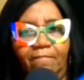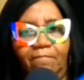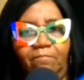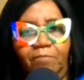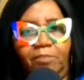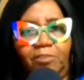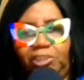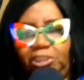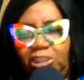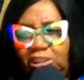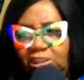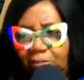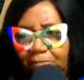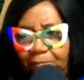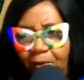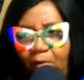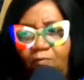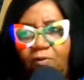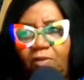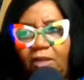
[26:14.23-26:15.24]
But she
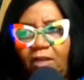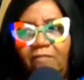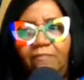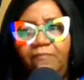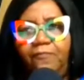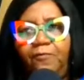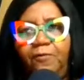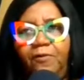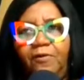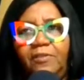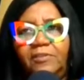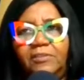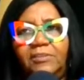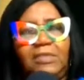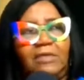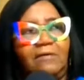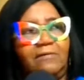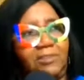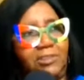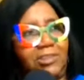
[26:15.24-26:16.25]
spoke up for
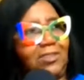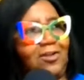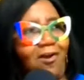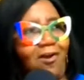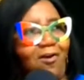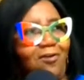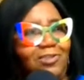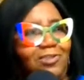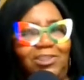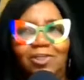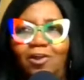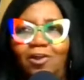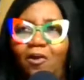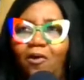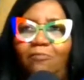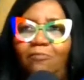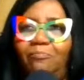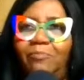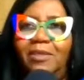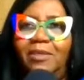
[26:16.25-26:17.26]
herself. She
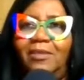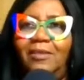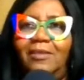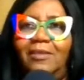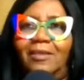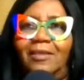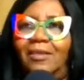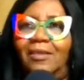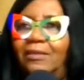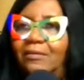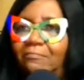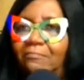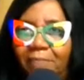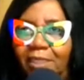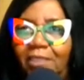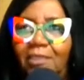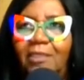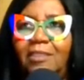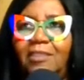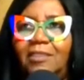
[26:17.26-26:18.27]
called me
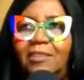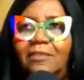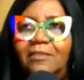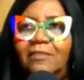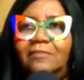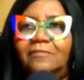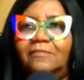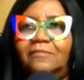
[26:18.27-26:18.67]
immediately,